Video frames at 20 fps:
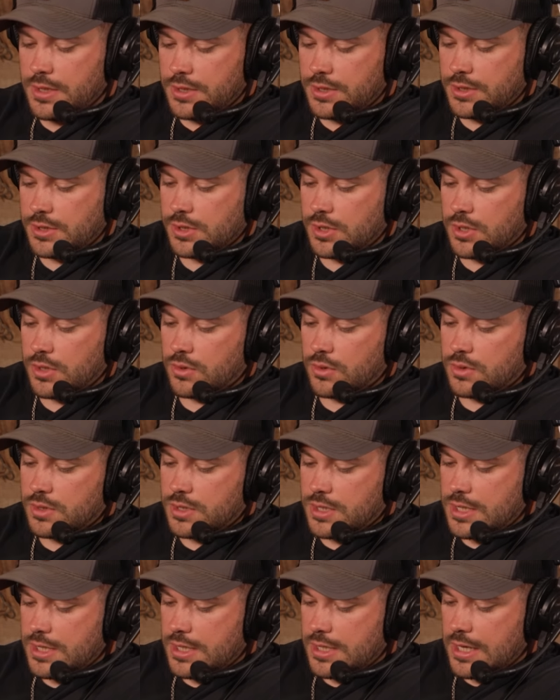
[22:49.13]
So,
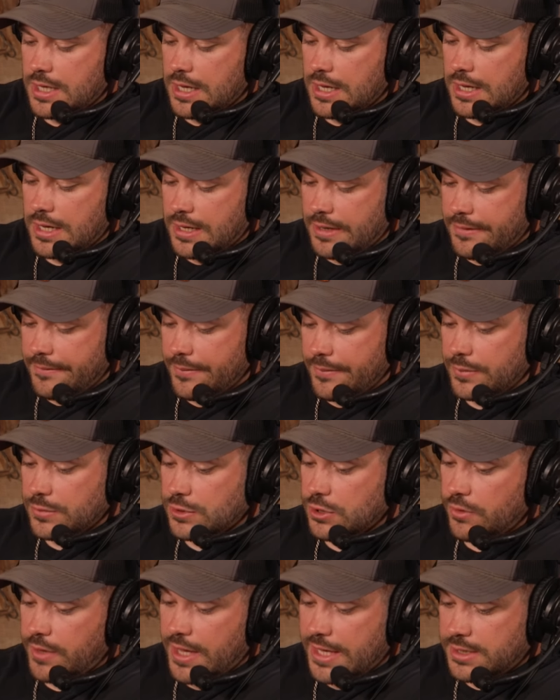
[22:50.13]
um,
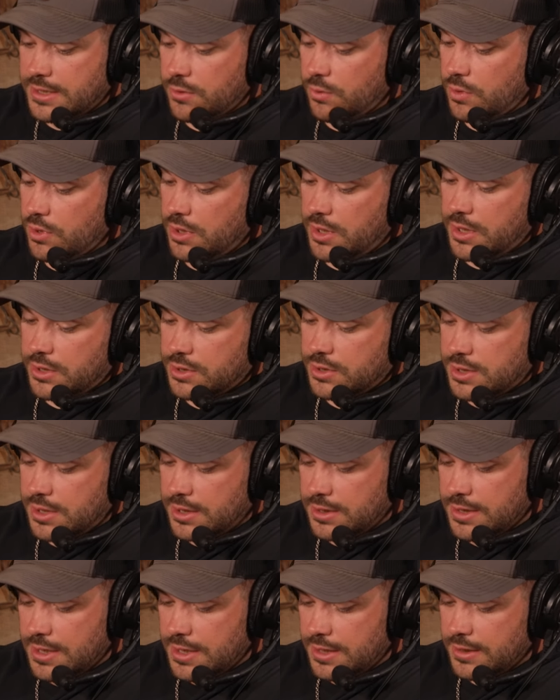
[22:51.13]
so that's a really
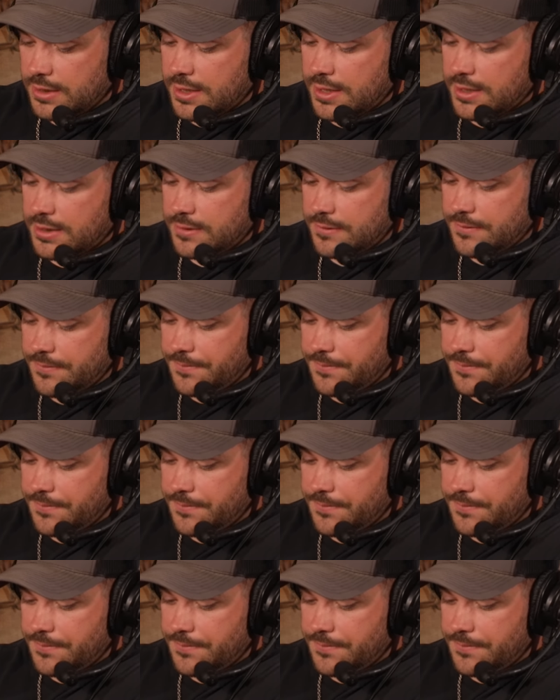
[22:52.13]
interesting thing that